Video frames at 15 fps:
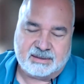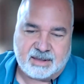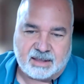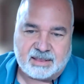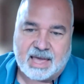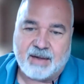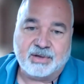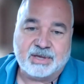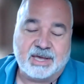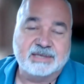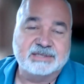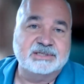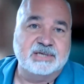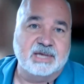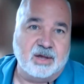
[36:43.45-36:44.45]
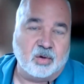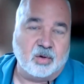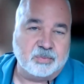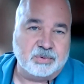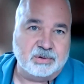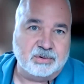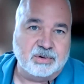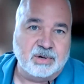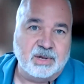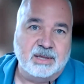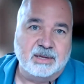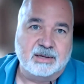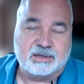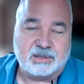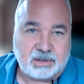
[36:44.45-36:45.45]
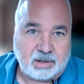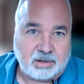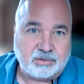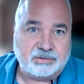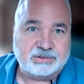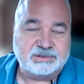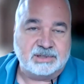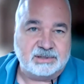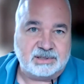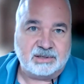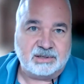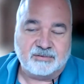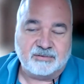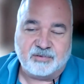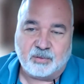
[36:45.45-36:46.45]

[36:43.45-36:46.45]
allowing us to help you close the deal,